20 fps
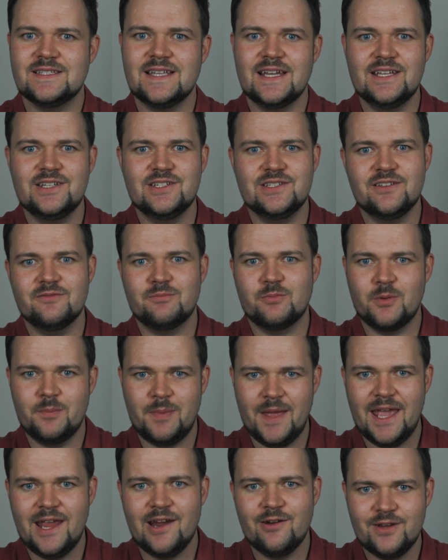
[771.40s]
stages of
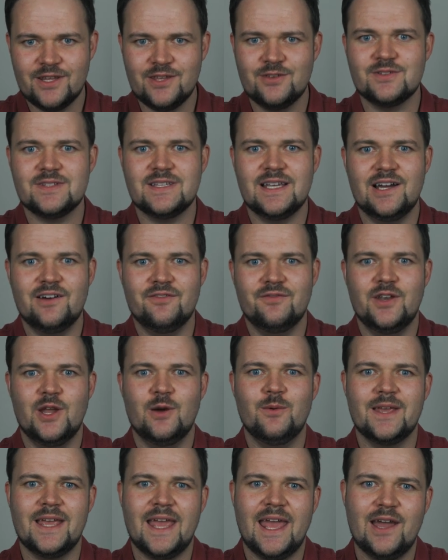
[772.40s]
preparing yourself,
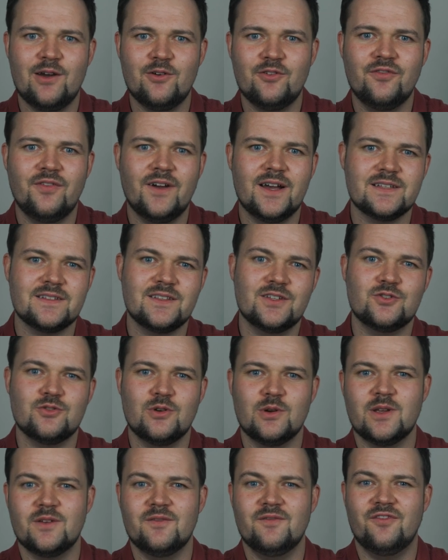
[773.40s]
knowing how fast the
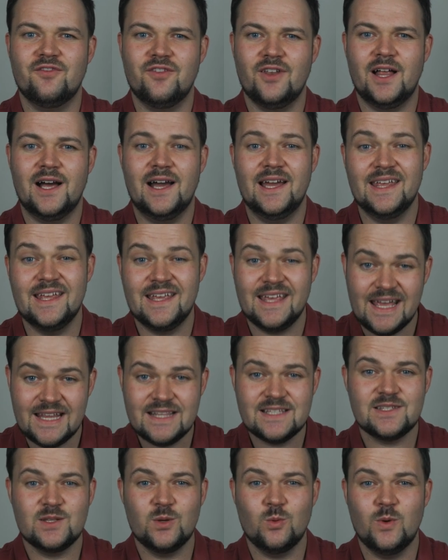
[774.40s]
drone can fly
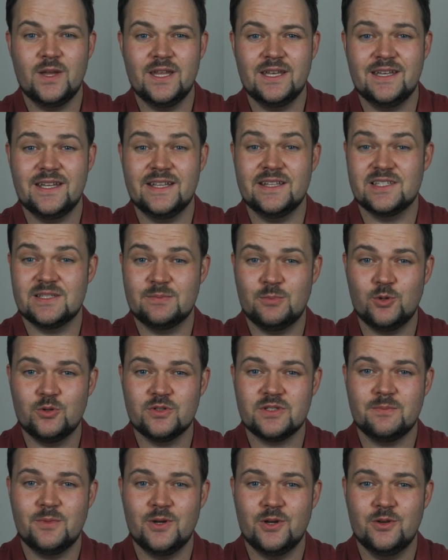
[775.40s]
against the wind in
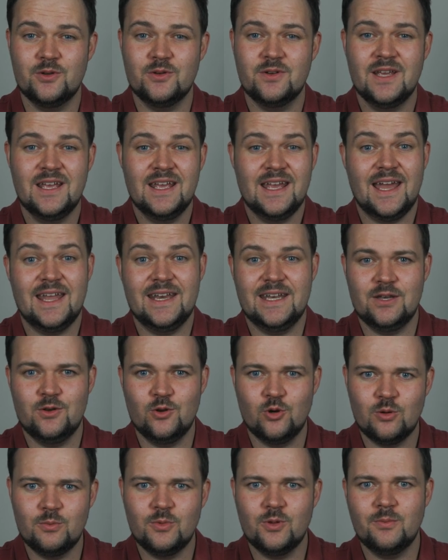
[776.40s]
sports mode and in
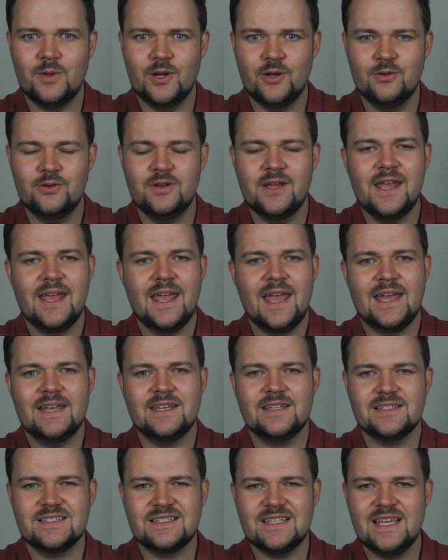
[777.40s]
normal mode, and
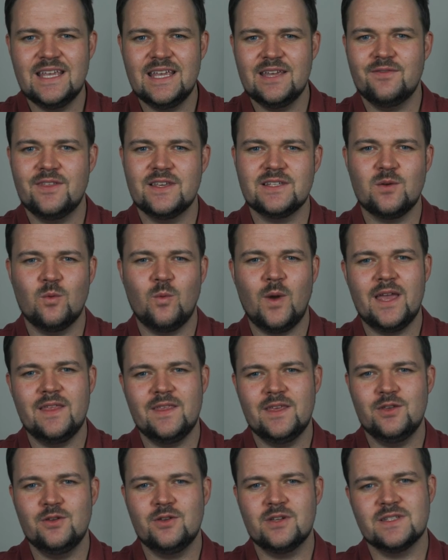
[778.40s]
to see if there's a way
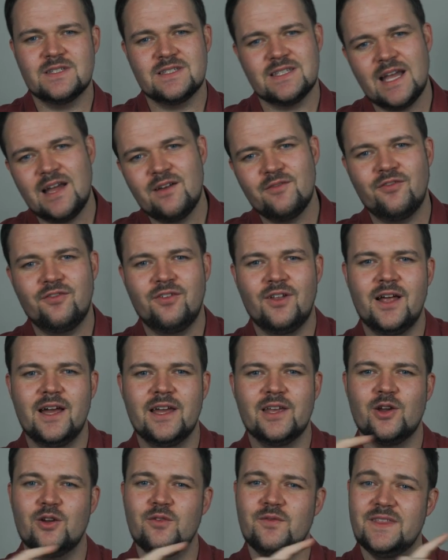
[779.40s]
that you can start
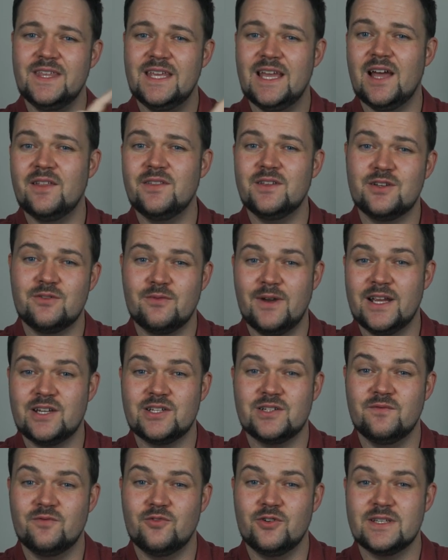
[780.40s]
flying over the other
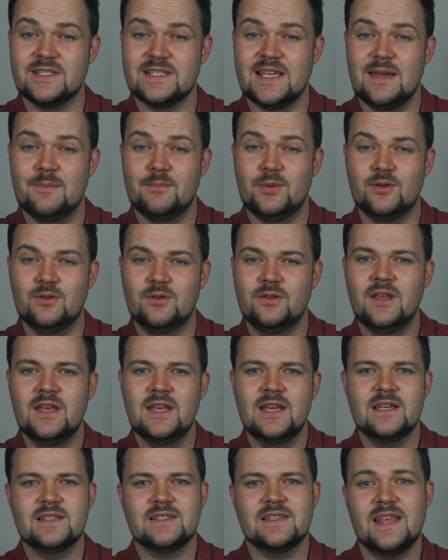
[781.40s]
direction, for example,
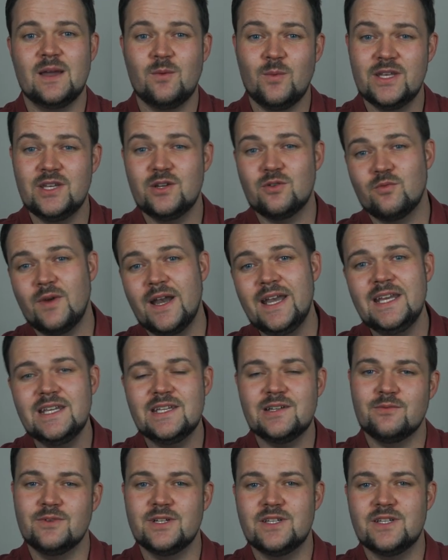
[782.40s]
so that when you're ready to